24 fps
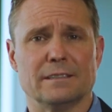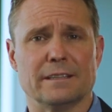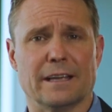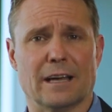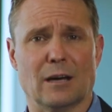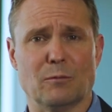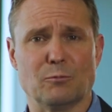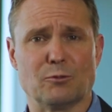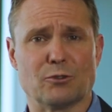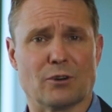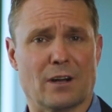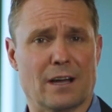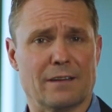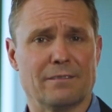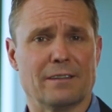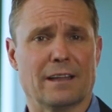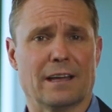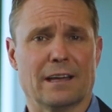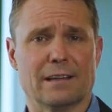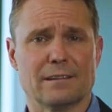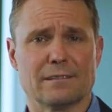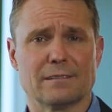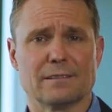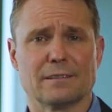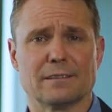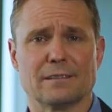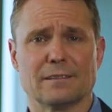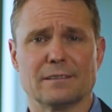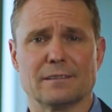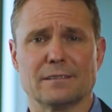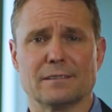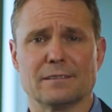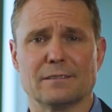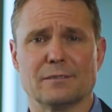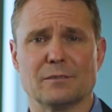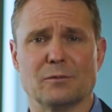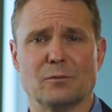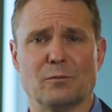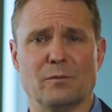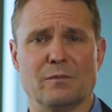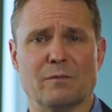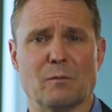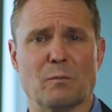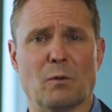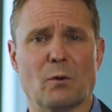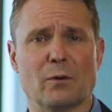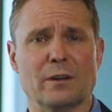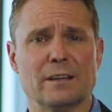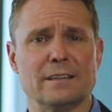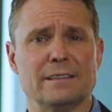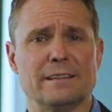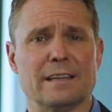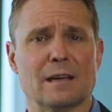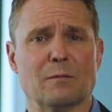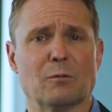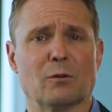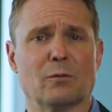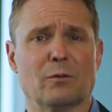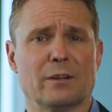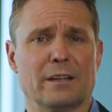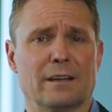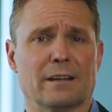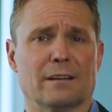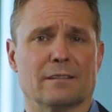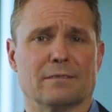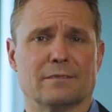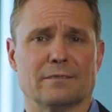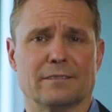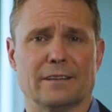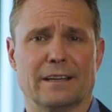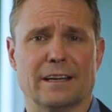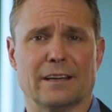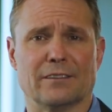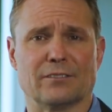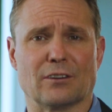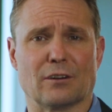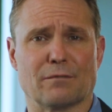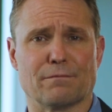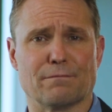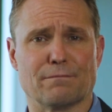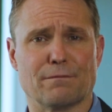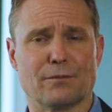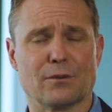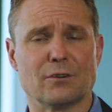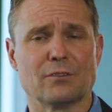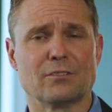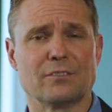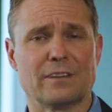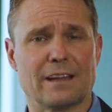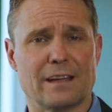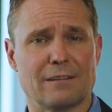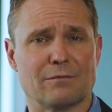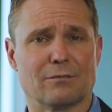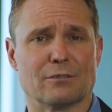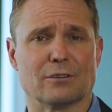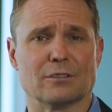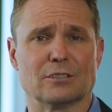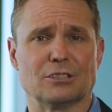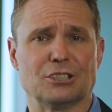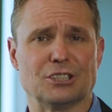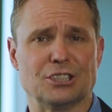To help drive that, we've appointed Deborah Rita as our first ever